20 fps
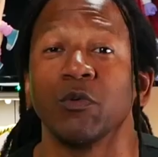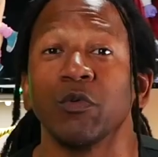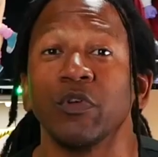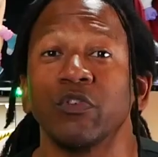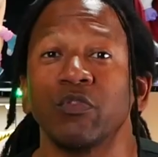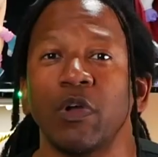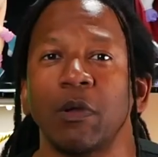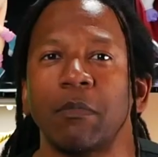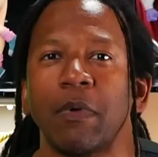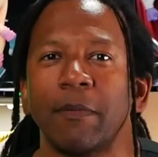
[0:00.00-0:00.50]

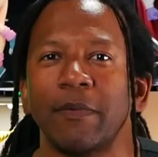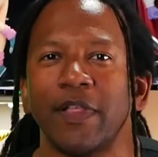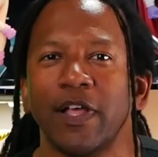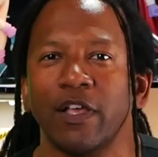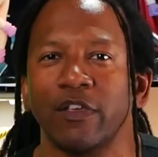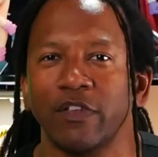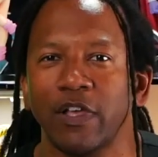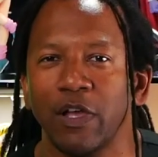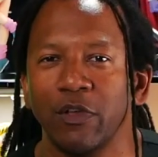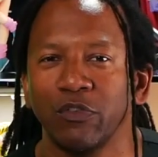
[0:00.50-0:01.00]
reason why I remember that
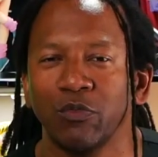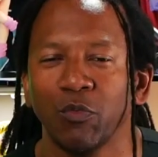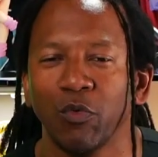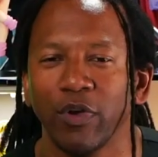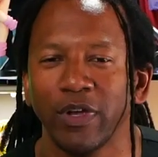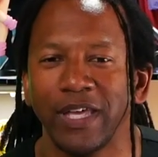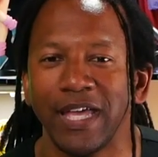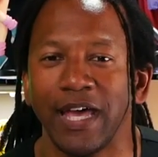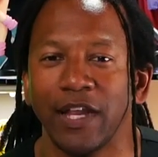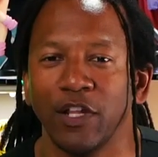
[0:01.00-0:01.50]
because I was
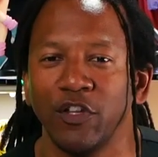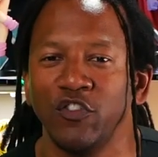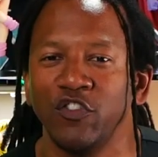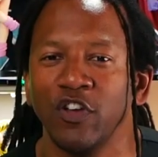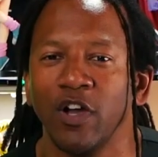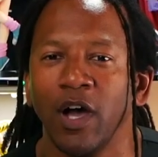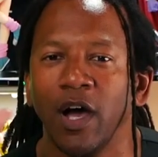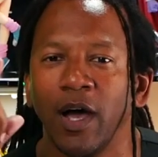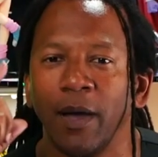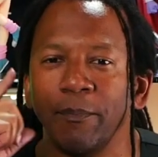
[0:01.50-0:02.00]
working at a
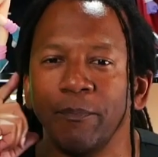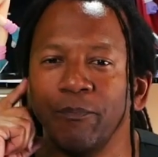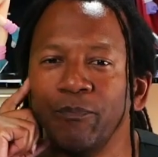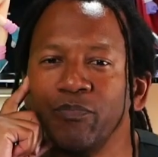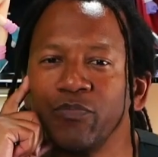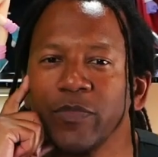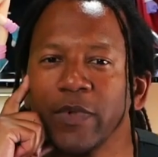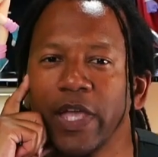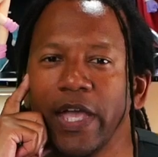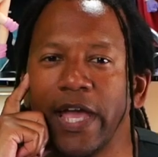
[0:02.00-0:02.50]
job
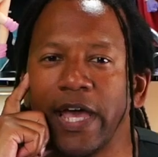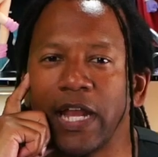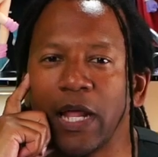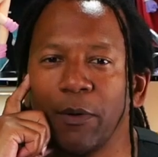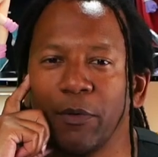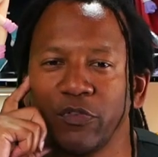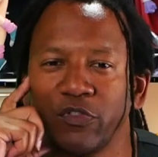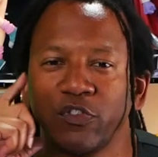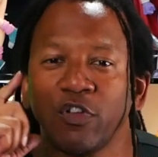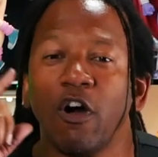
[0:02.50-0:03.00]
and I
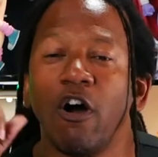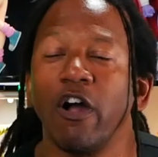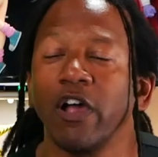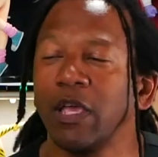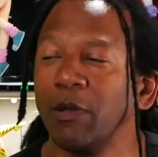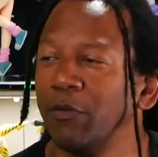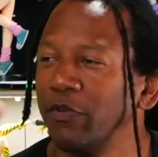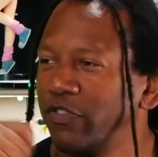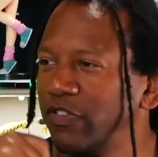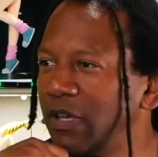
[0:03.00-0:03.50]
was
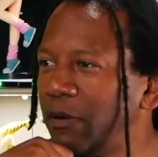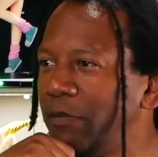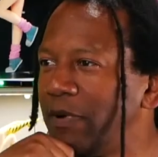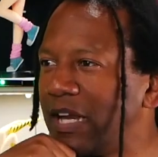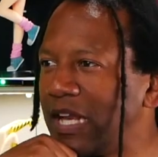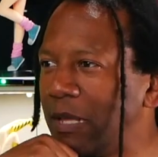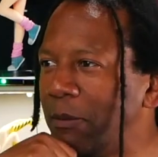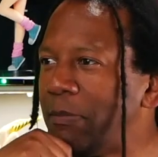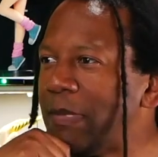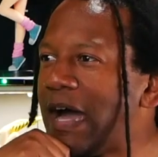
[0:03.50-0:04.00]
talking with
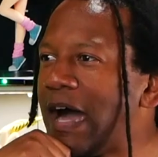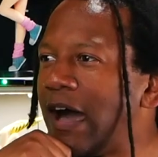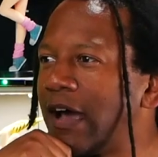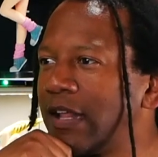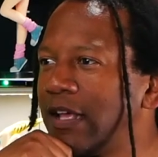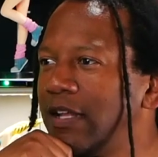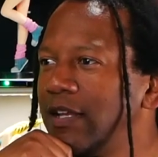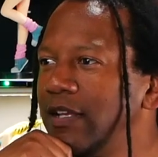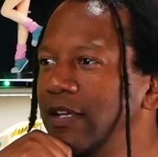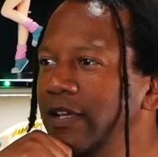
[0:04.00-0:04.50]
somebody about
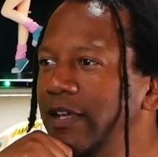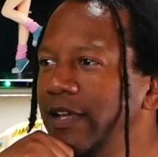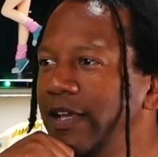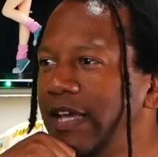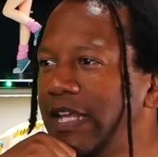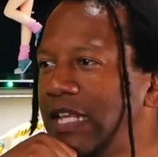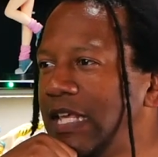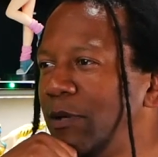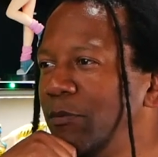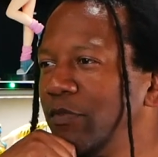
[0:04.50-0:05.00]
it.
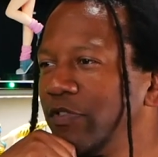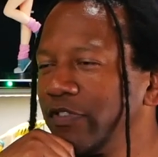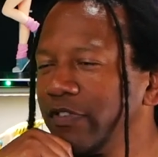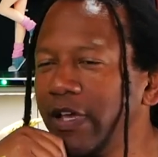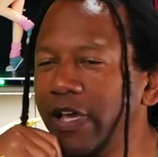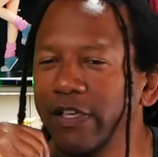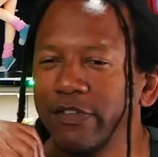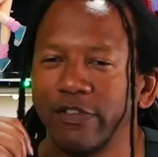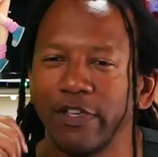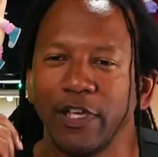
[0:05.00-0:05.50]
And he was
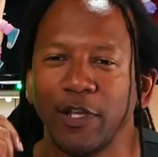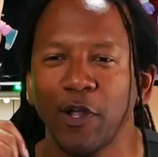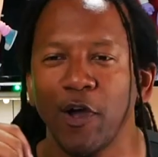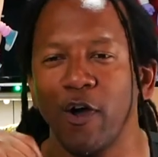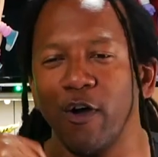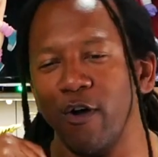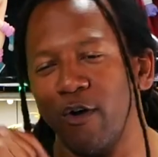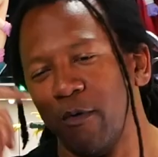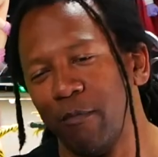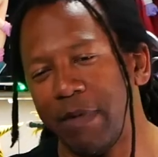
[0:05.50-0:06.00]
like saying,
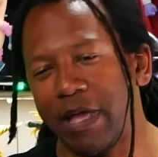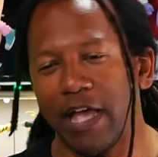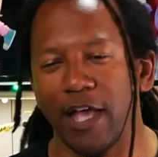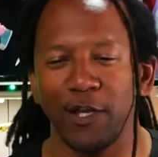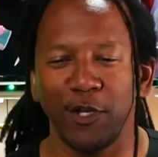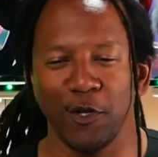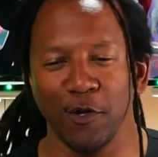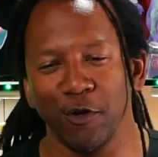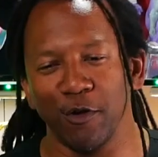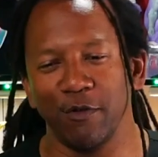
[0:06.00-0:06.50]
"Oh man,
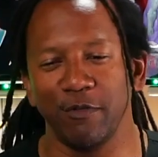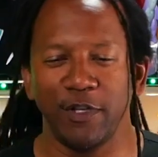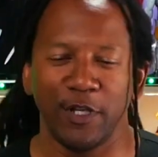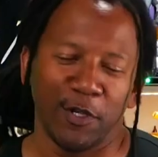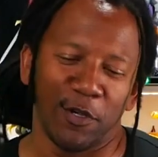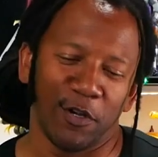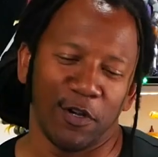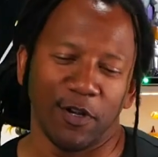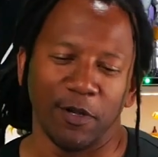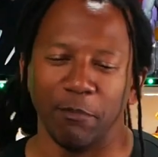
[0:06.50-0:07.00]

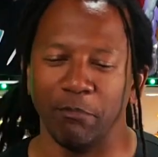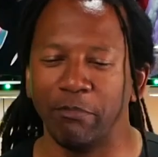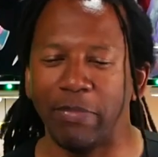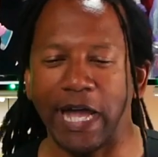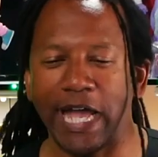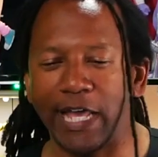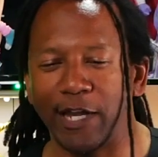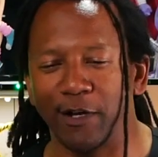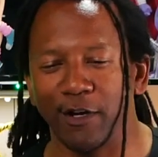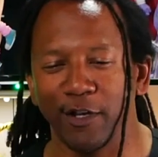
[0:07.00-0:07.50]
you're a
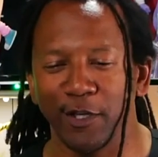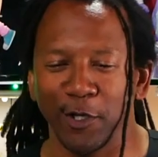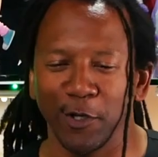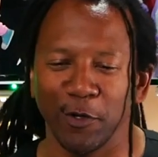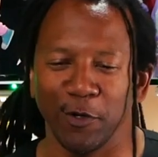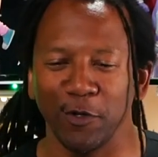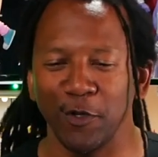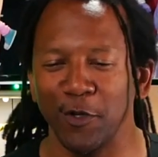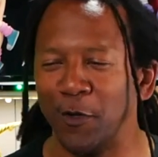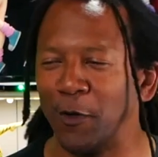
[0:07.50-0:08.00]
biter.
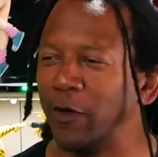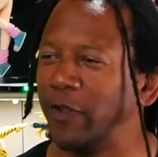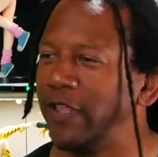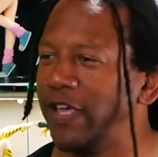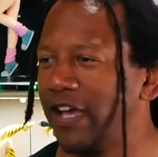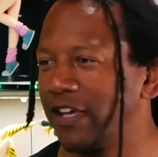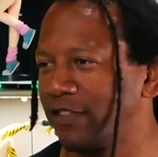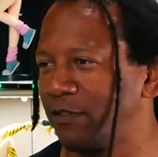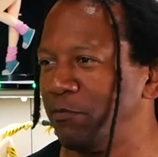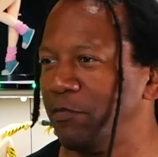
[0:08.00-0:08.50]
You're new to the
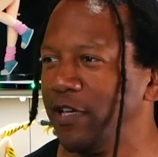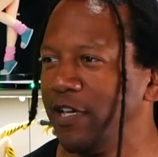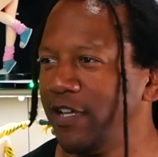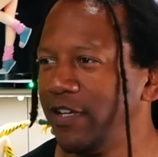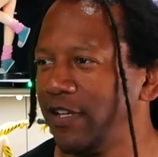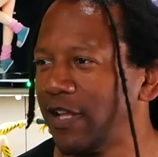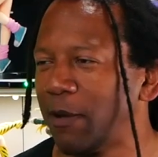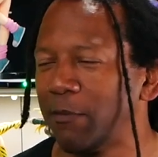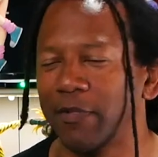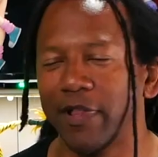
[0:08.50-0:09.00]
X-Men."
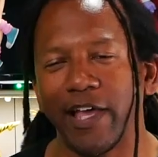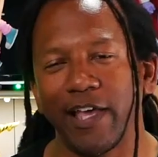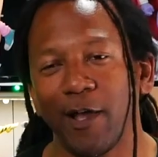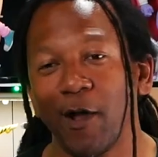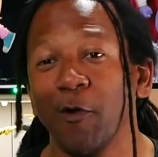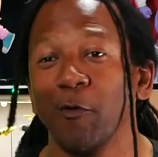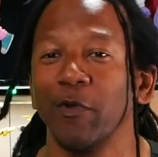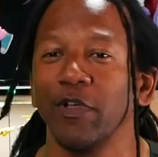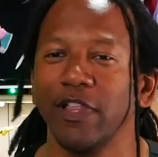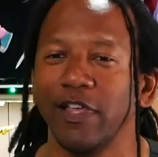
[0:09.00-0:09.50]
And I'm like, "Oh
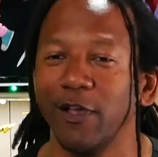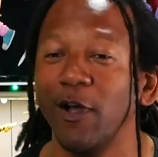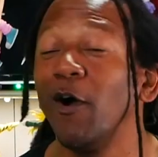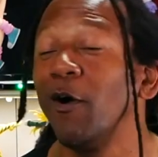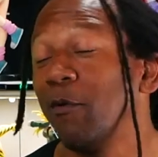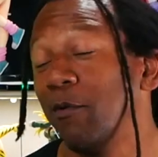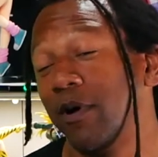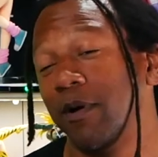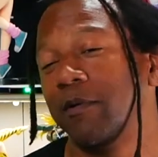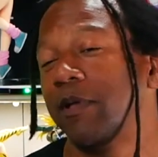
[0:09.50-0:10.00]
really?
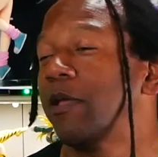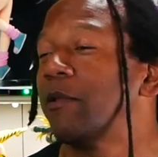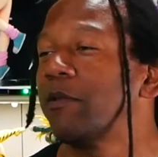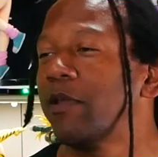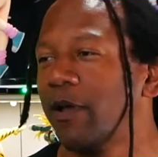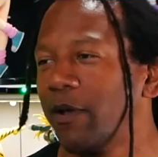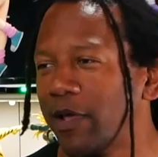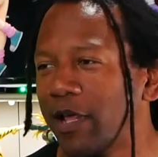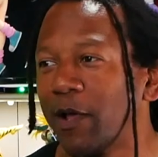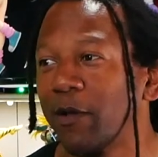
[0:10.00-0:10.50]
Oh," and
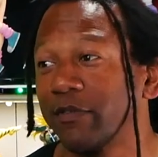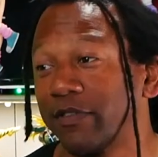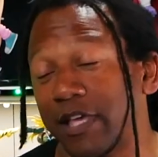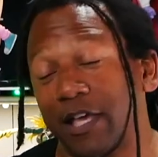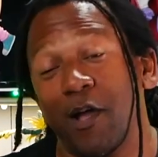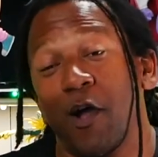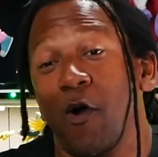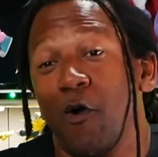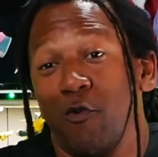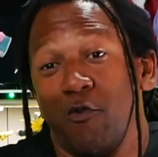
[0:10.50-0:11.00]
I was
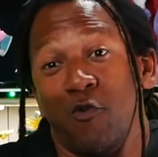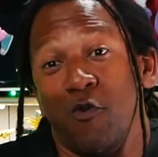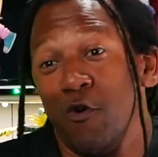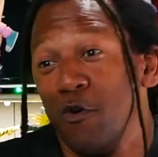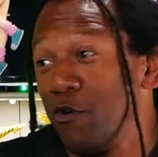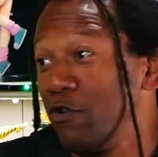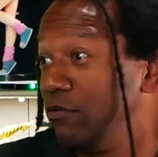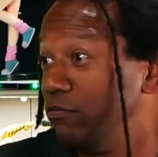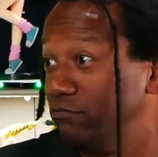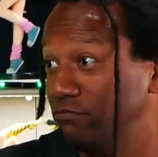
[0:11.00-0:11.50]
like, "Oh
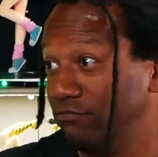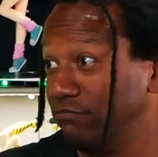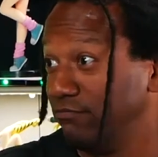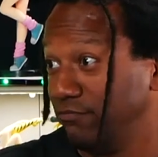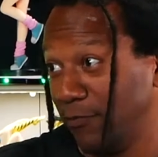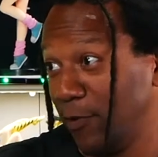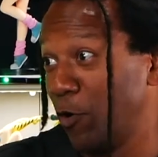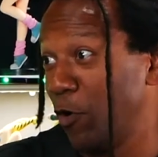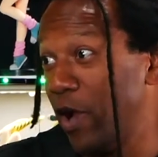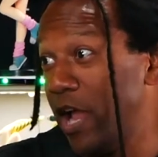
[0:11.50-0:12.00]
cool,
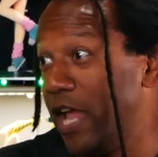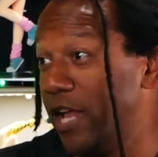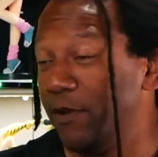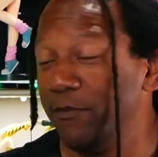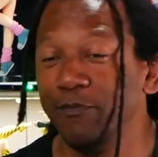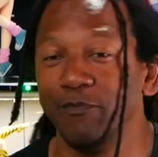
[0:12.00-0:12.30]
great.